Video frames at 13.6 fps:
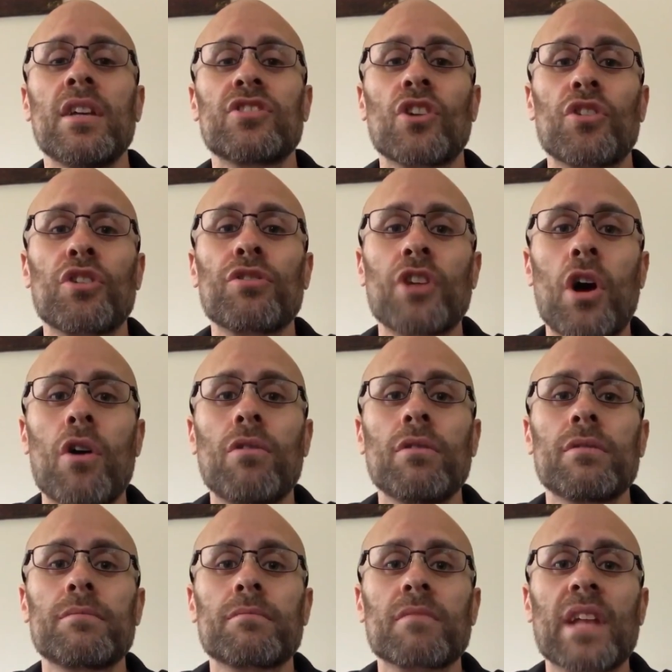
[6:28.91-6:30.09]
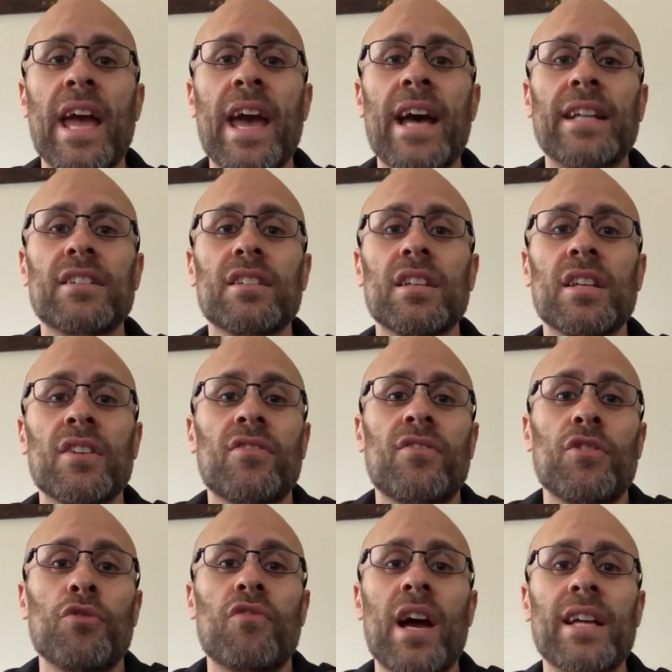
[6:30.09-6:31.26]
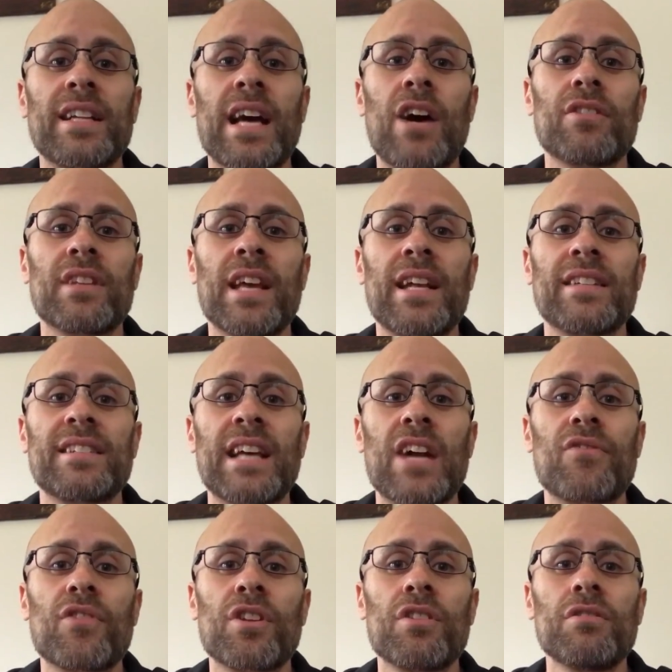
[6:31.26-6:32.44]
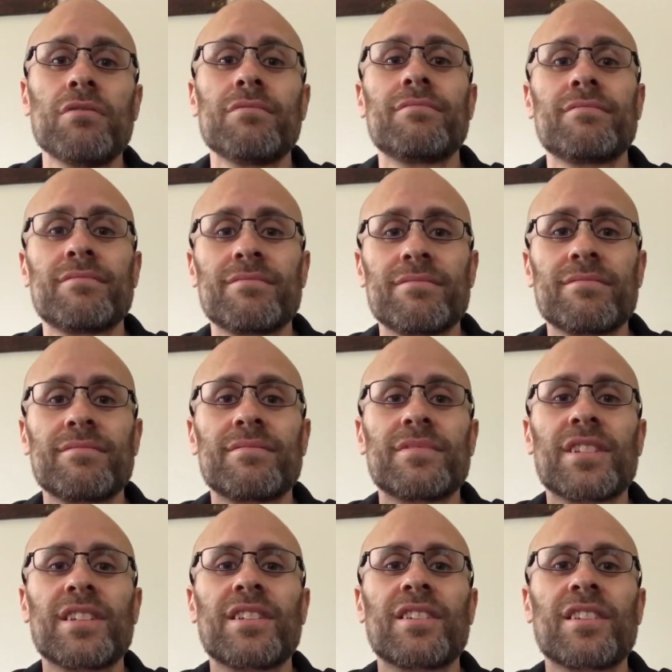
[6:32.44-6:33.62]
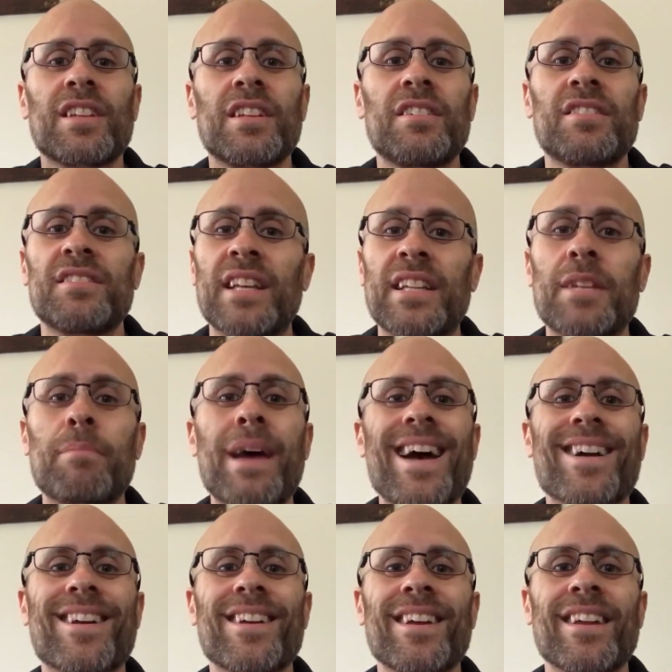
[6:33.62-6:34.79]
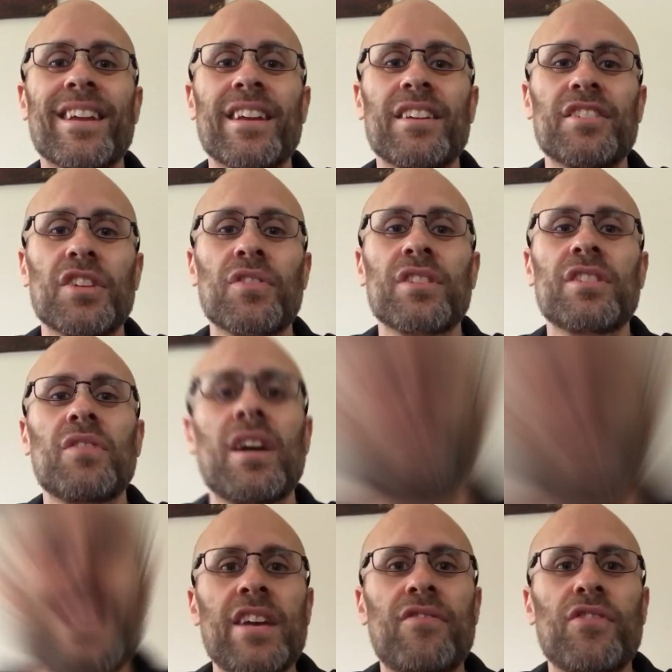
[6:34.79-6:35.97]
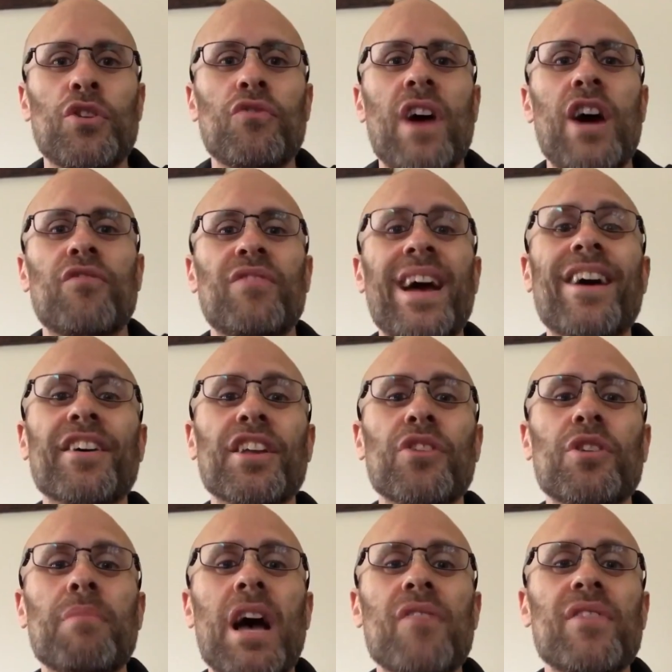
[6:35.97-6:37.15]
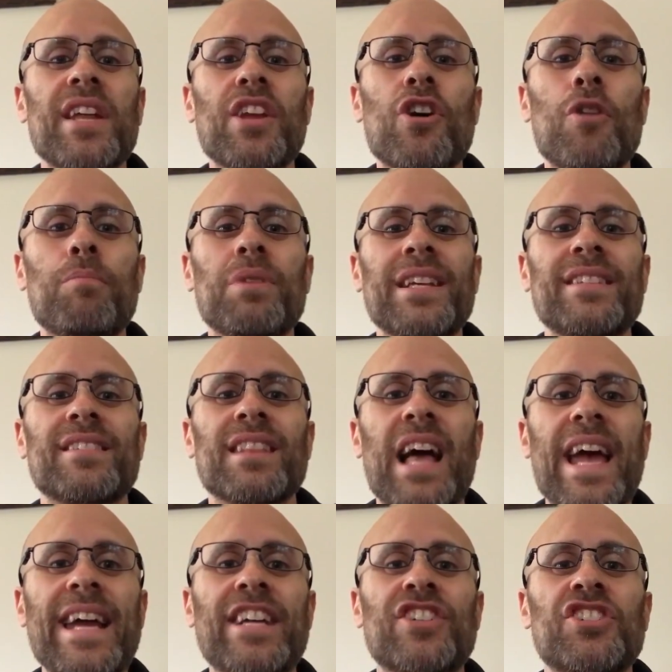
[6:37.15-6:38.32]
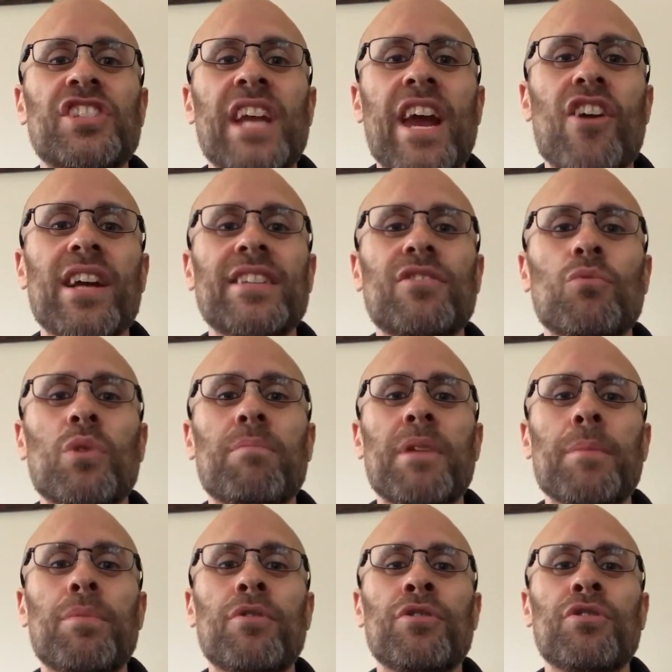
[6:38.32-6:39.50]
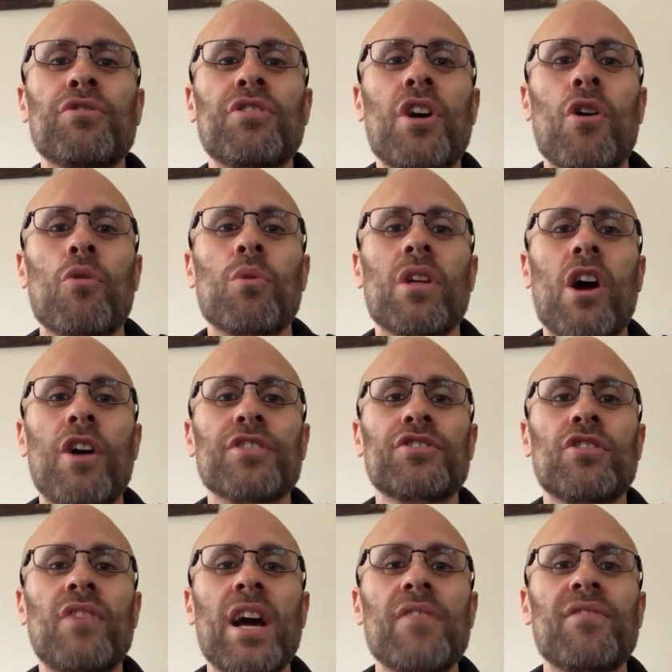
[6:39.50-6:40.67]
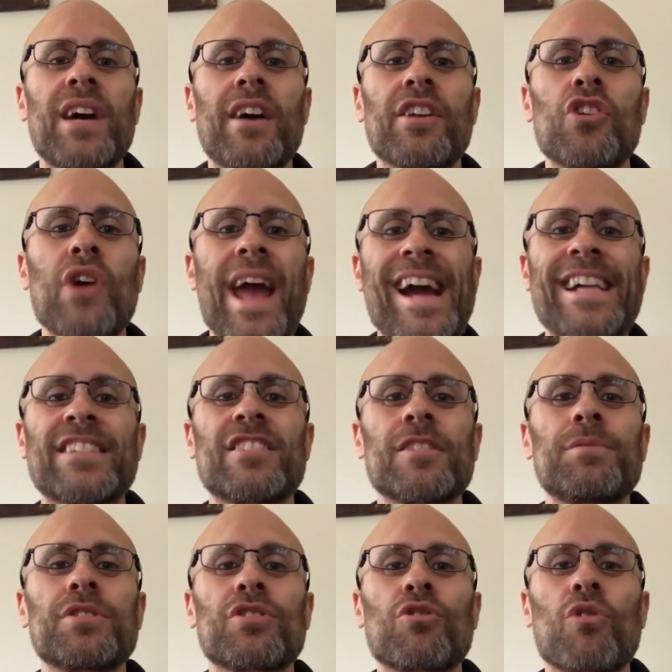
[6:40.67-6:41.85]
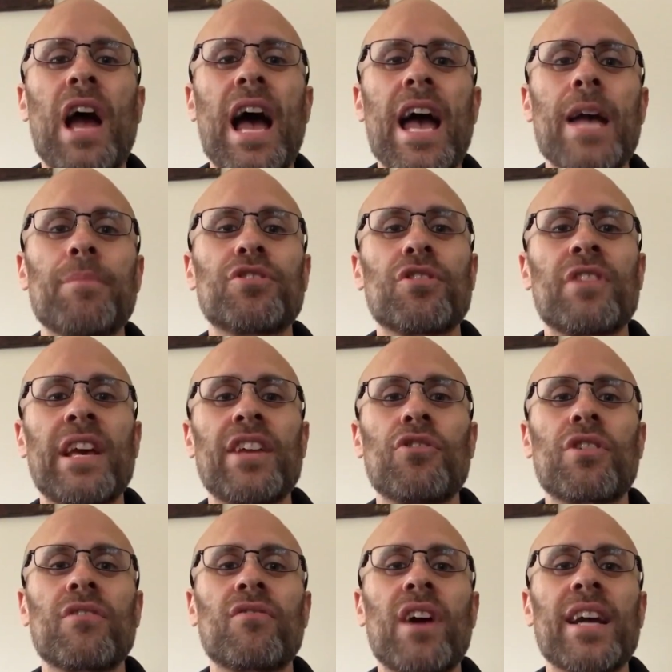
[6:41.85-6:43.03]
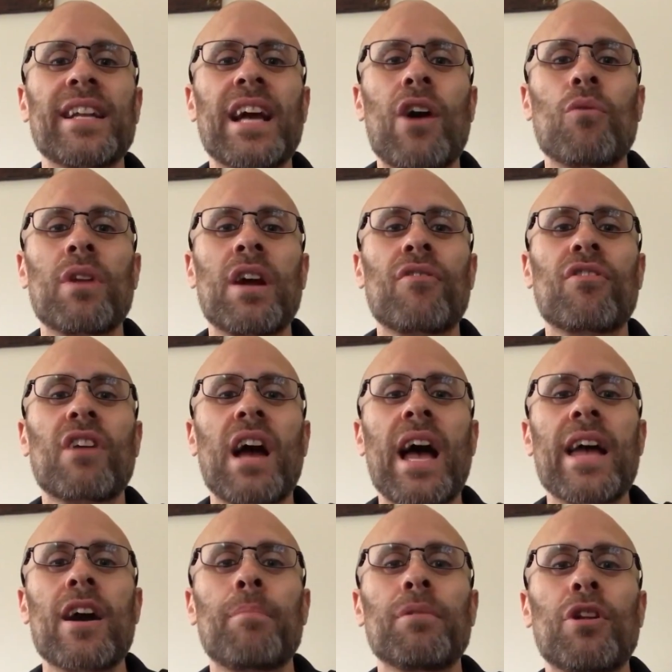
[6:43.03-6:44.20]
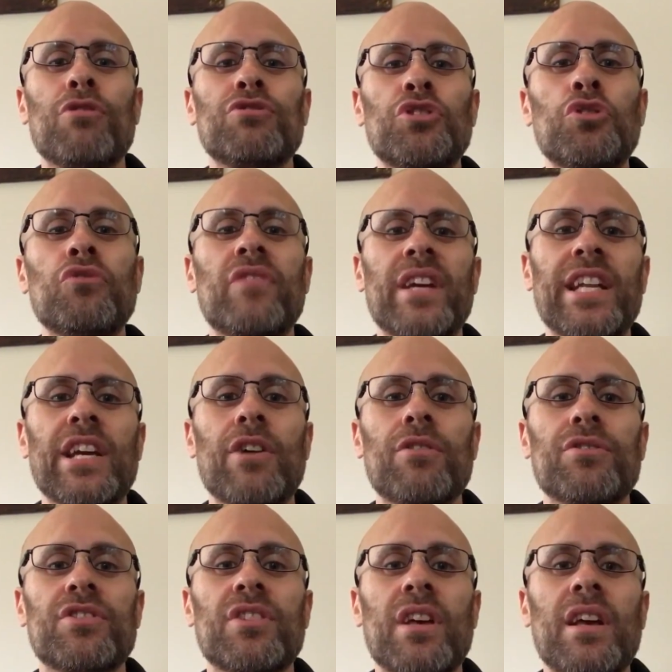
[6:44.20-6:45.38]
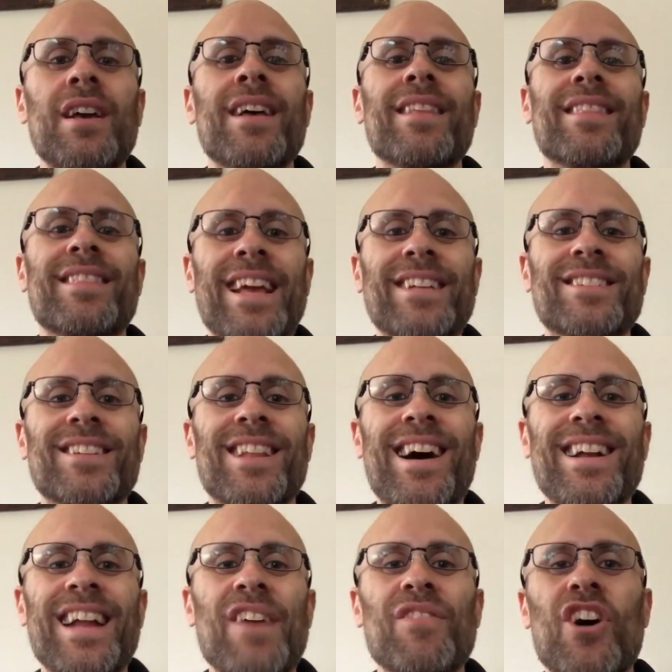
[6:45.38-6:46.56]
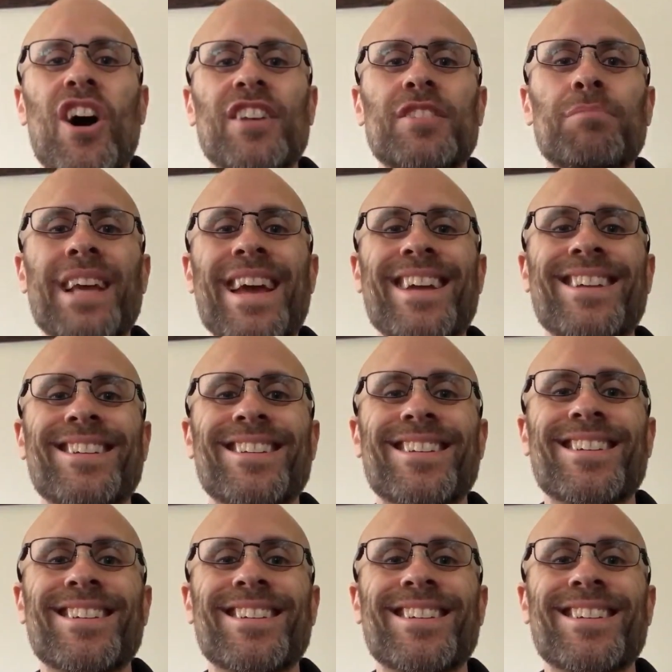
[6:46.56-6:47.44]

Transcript: So you'll know. And if you find out that it's not for you, send it back and get a different device. If you found value in my video, please like, share it with people who you know will also find value, and subscribe so that you can find out whenever I upload new videos. Thanks a lot. Have an awesome day.